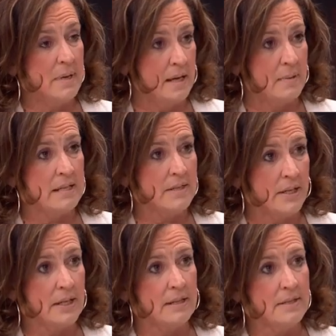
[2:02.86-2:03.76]
becoming a
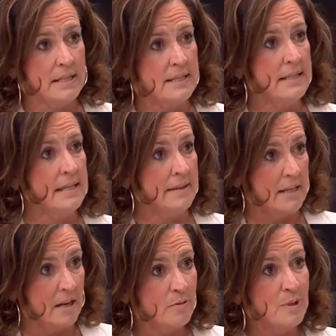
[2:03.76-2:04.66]
circular city, and the
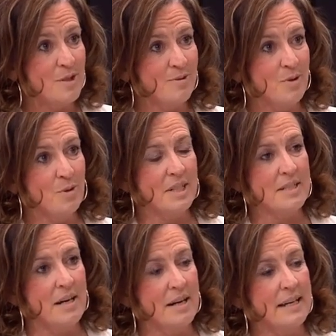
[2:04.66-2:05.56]
governments have all got
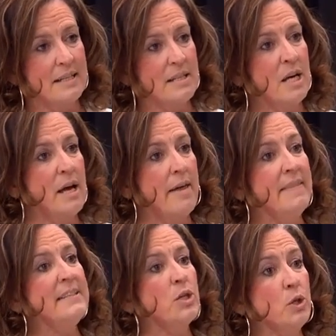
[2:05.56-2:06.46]
targets, and these